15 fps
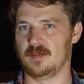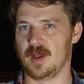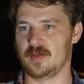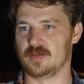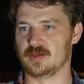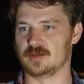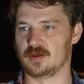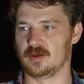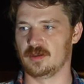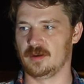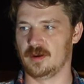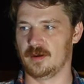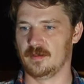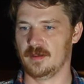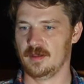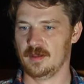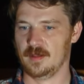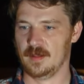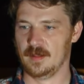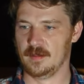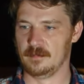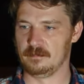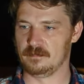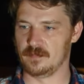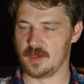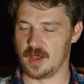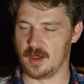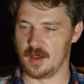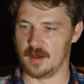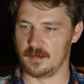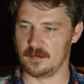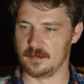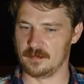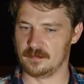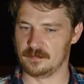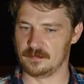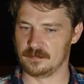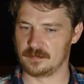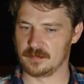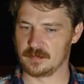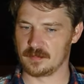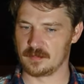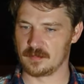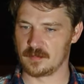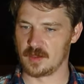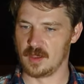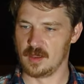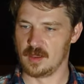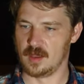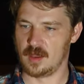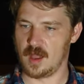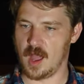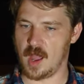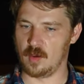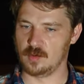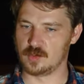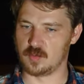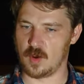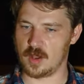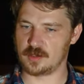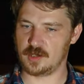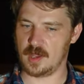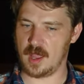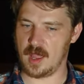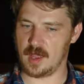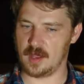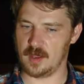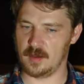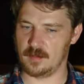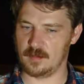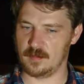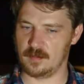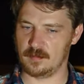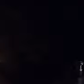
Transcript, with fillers: about this earlier. Um, I was watching a